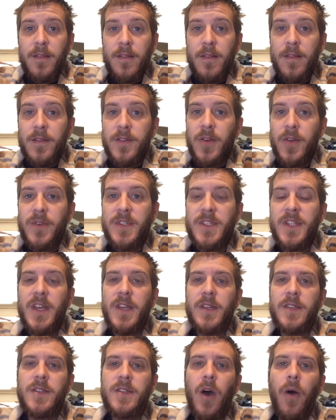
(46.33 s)
there's always
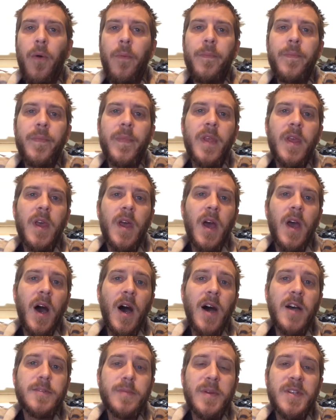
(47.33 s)
things. So
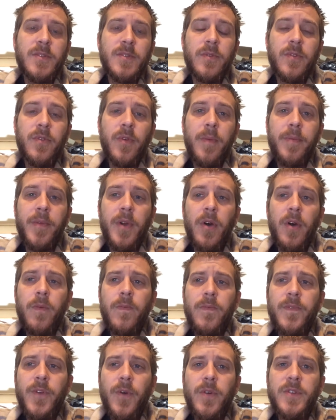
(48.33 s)
especially with crypto,
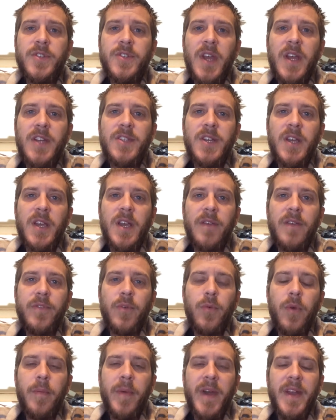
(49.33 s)
it's always changing. If
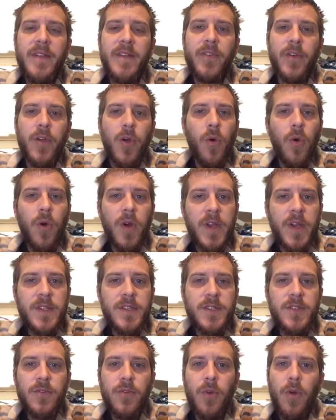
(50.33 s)
you want to buy different
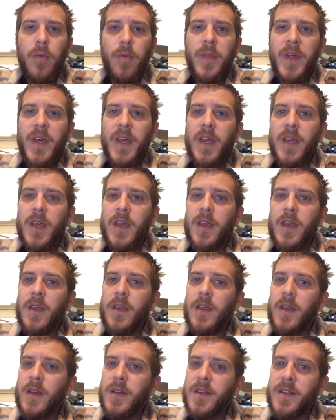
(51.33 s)
coins, you're
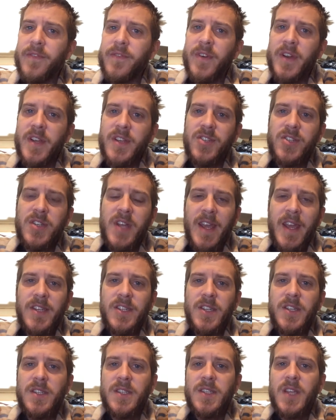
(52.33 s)
normally on different
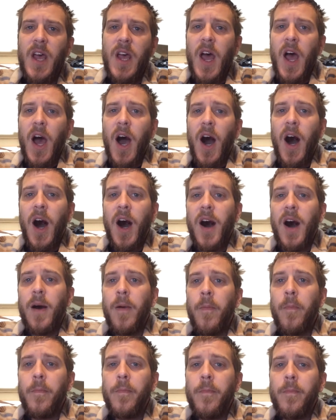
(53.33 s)
exchanges.
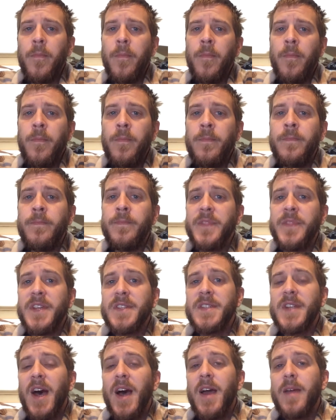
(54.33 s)

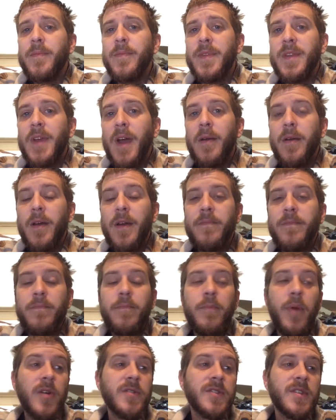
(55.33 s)
This time I
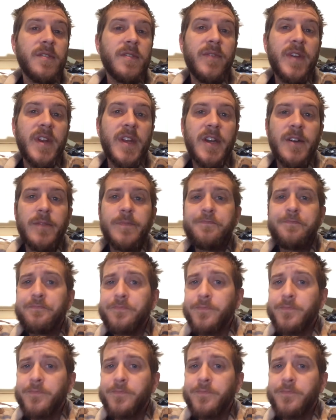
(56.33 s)
posted the video,